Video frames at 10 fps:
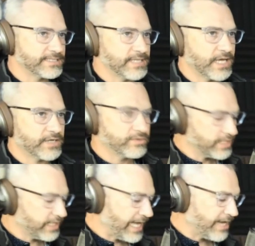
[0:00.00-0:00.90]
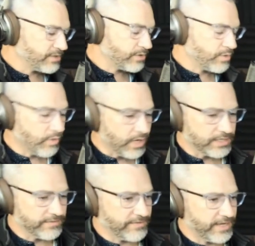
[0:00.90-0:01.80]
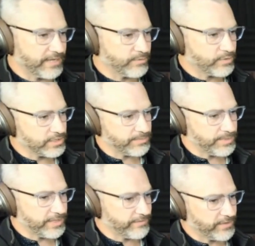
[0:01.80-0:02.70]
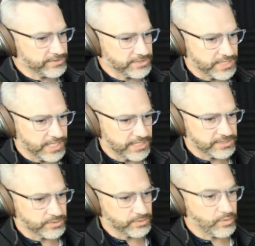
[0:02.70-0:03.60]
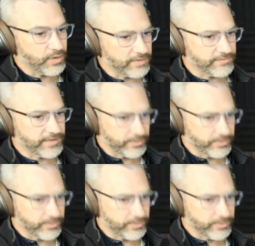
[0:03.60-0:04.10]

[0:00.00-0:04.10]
not only how to qualify and what are the pitfalls and challenges with qualifying.